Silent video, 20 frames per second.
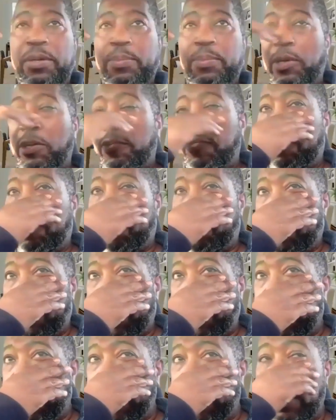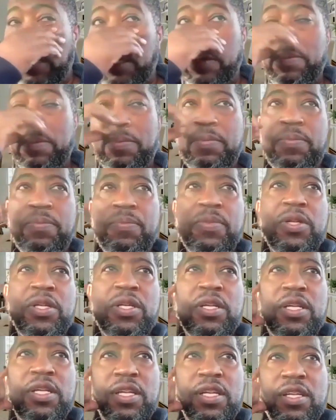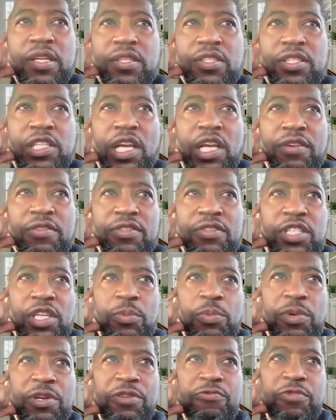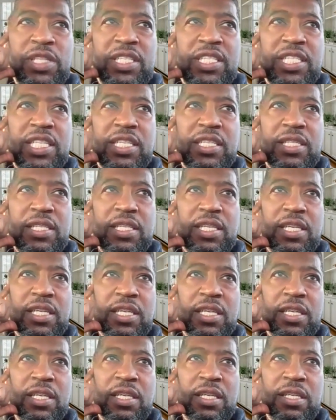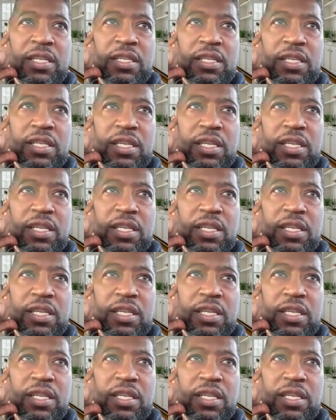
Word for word: of both um, s- someone recently